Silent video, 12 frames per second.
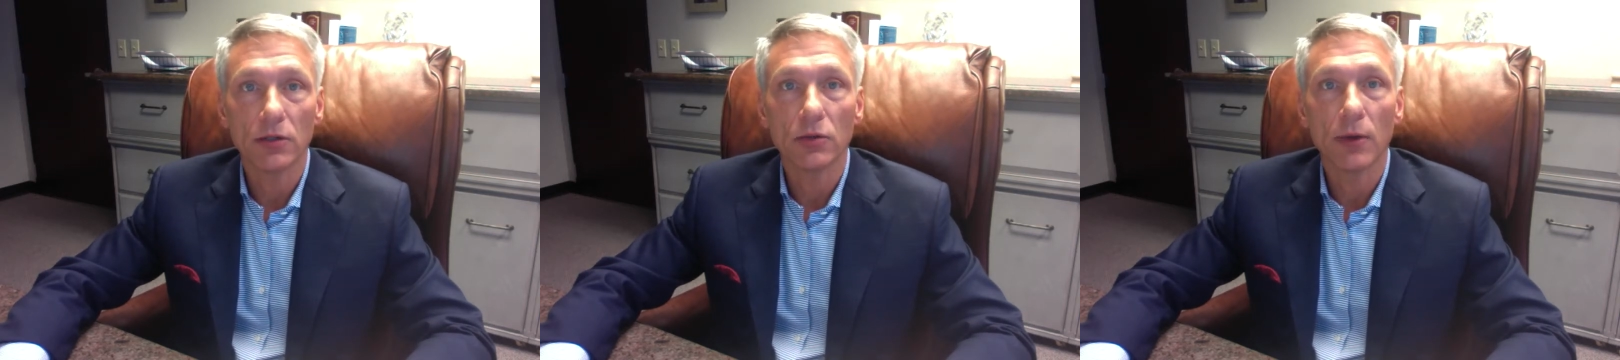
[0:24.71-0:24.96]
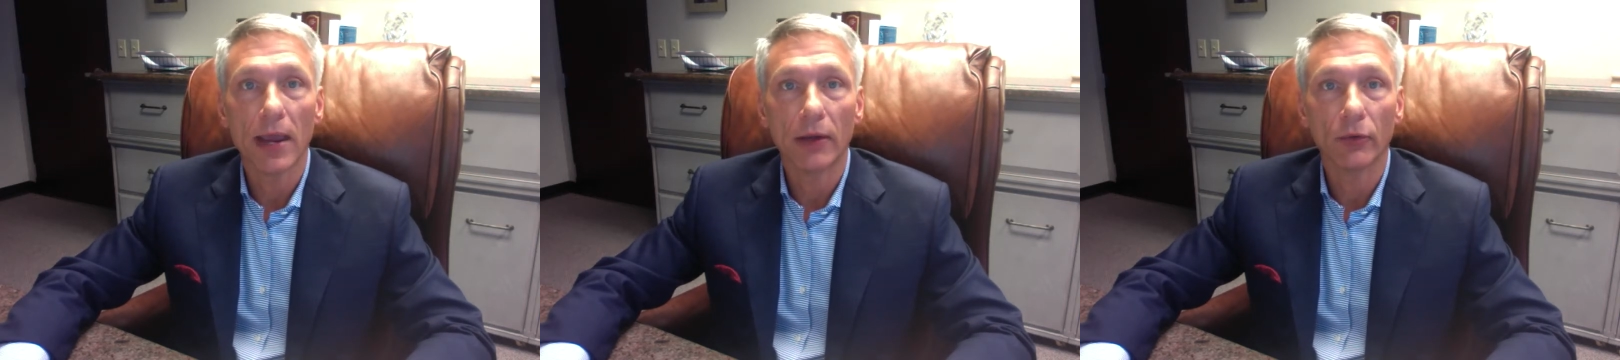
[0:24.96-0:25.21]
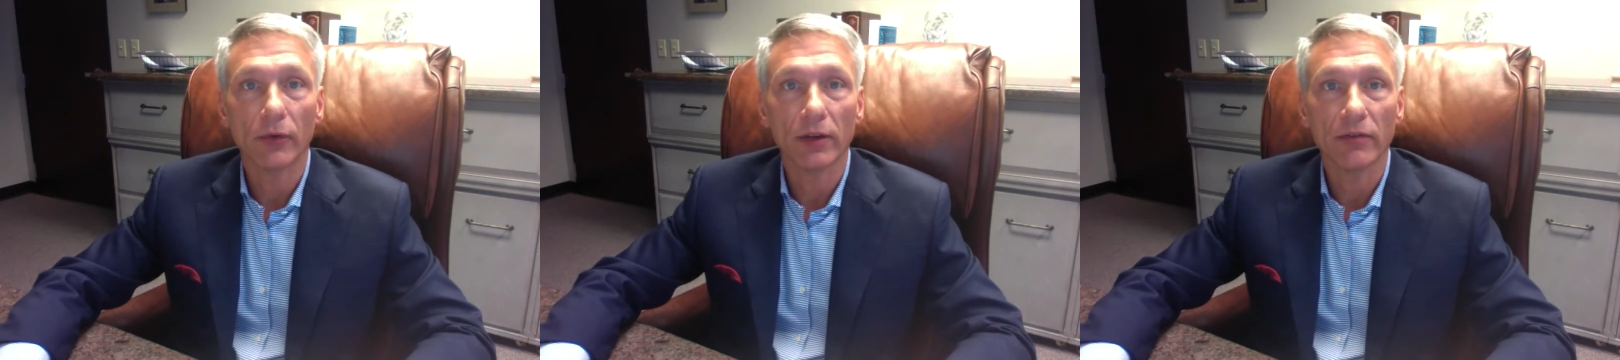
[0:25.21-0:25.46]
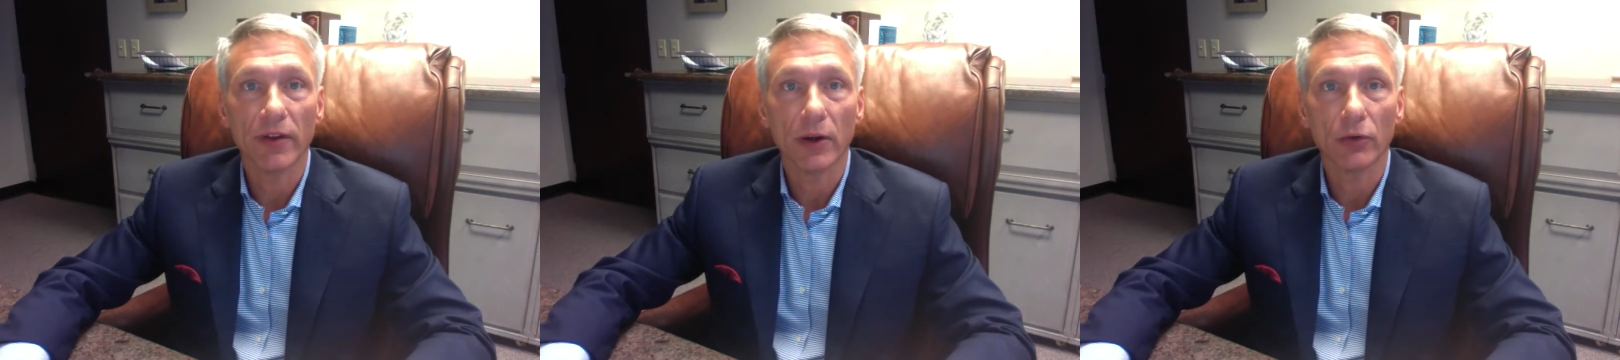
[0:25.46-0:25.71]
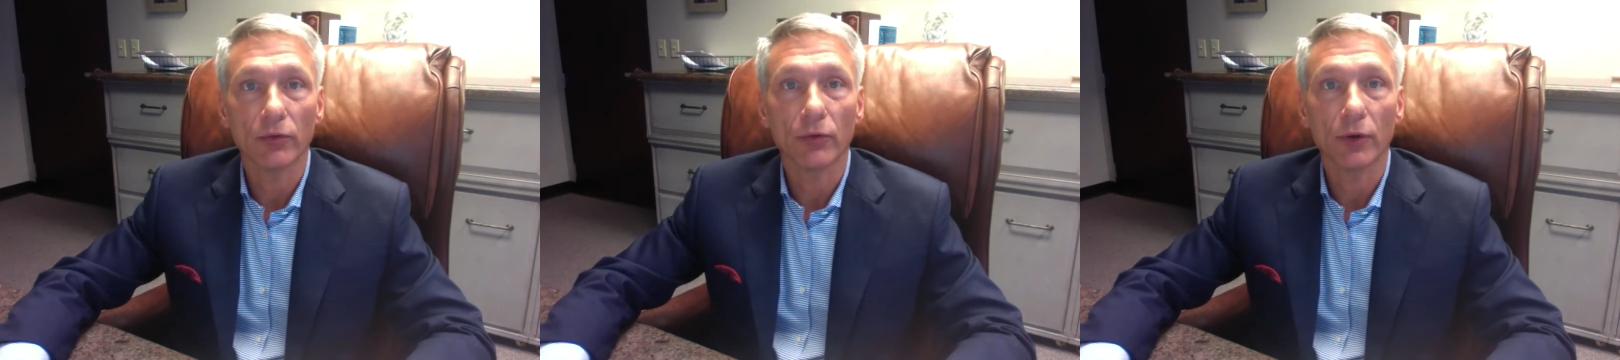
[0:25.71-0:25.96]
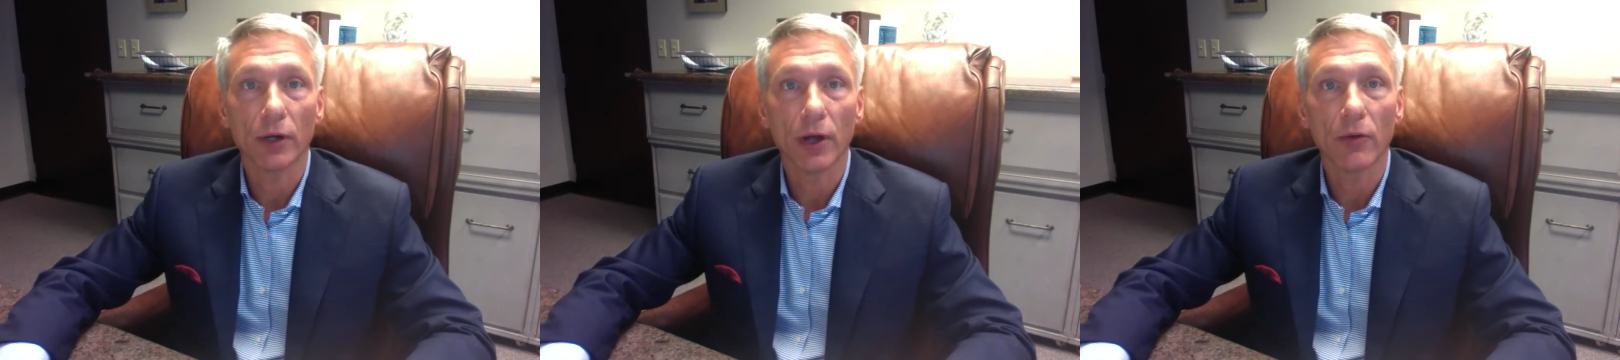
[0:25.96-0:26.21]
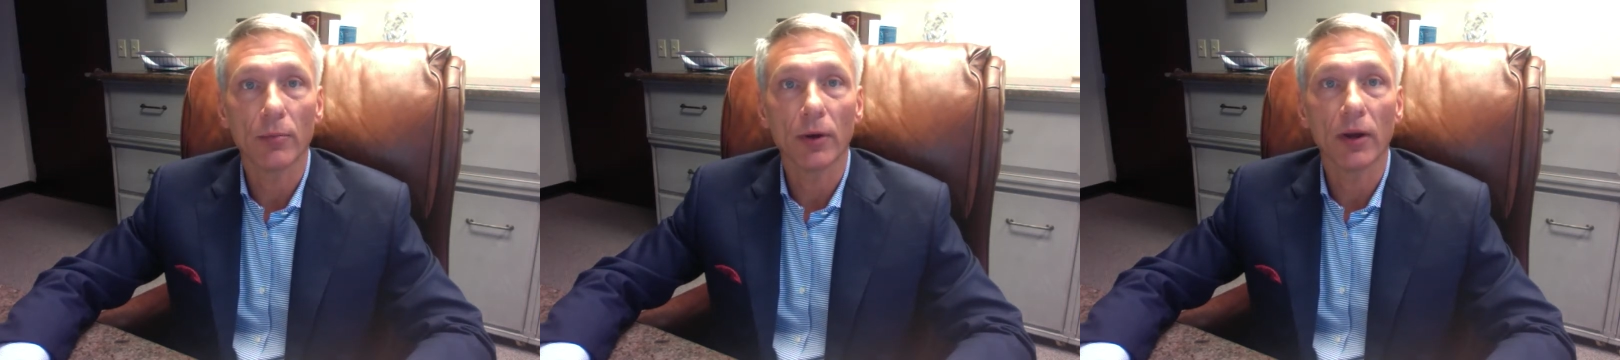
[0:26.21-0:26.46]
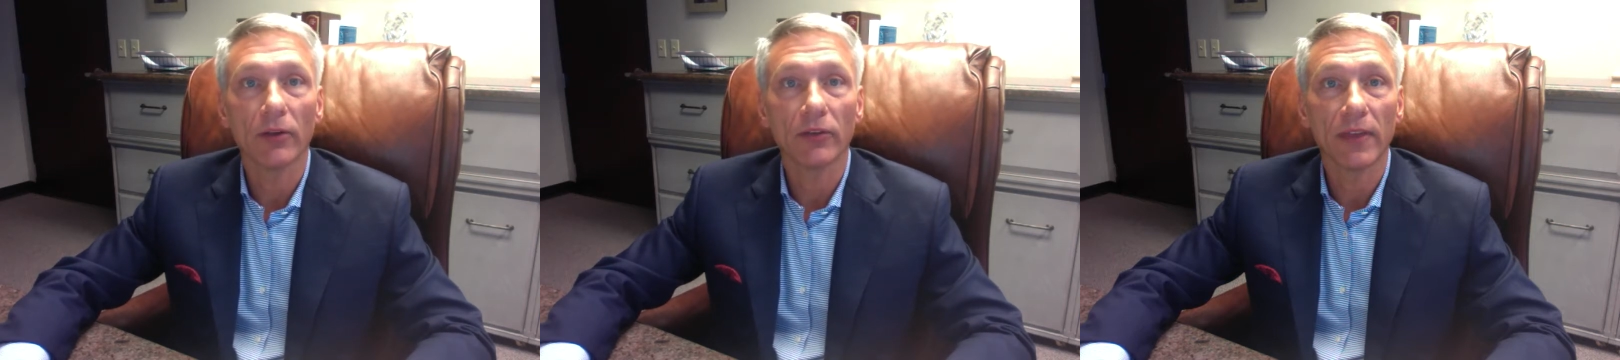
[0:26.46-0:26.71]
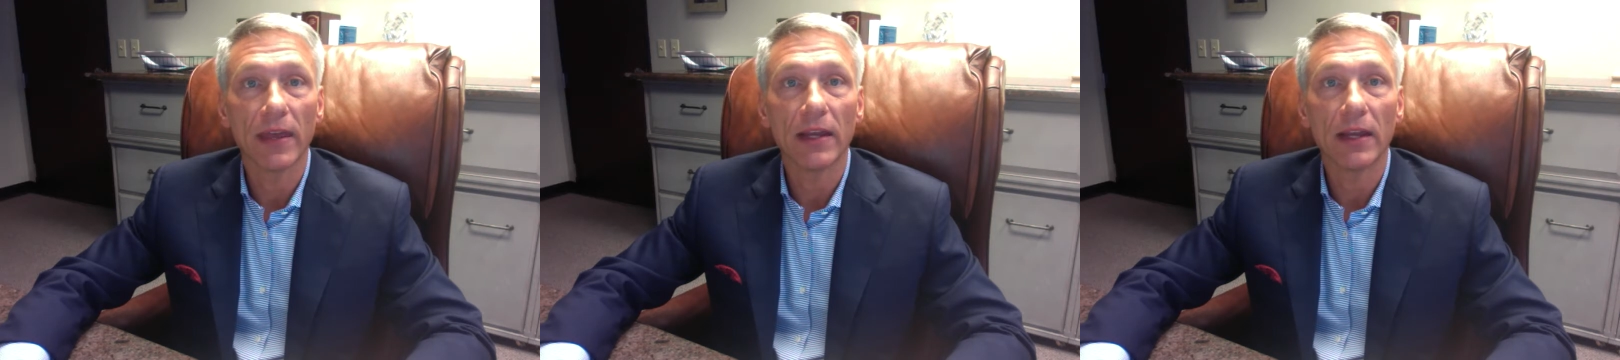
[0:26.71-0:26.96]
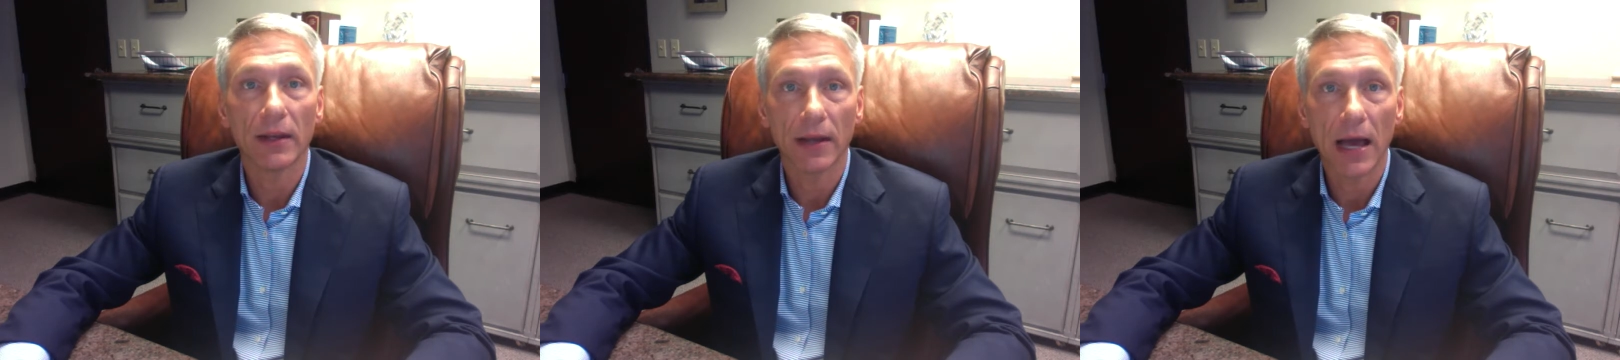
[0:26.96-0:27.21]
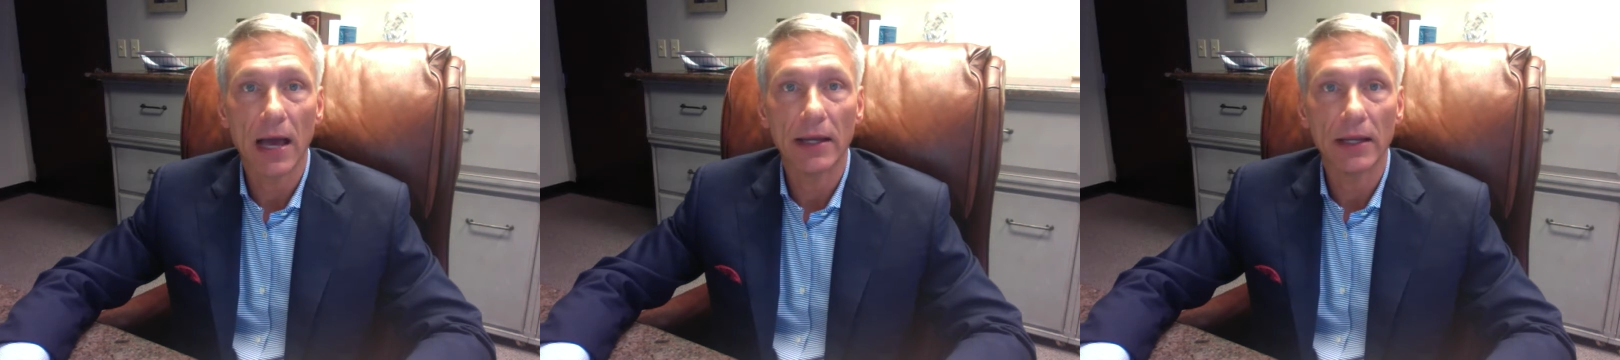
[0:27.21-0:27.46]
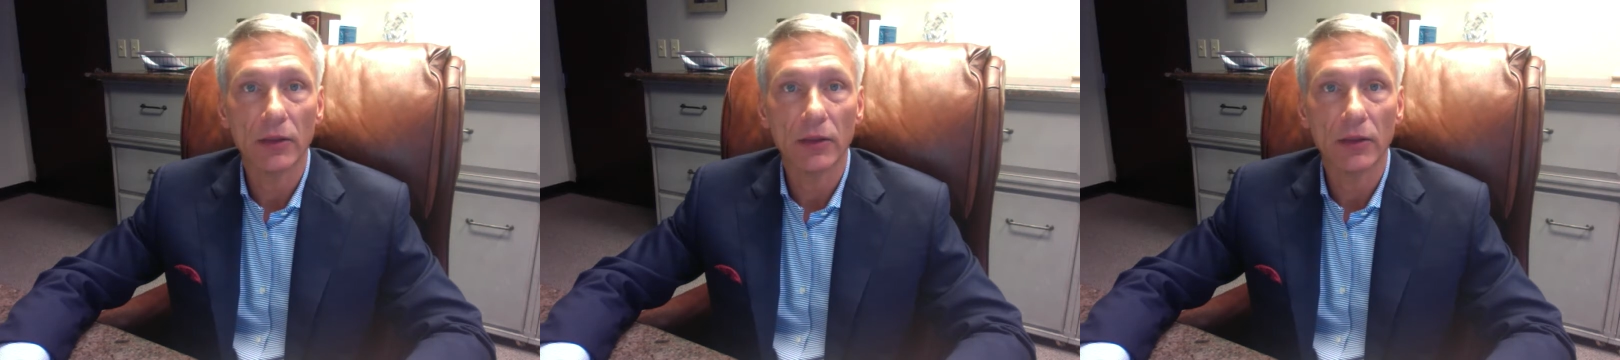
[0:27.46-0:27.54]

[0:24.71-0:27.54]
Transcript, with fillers: to handle the affairs for another because they cannot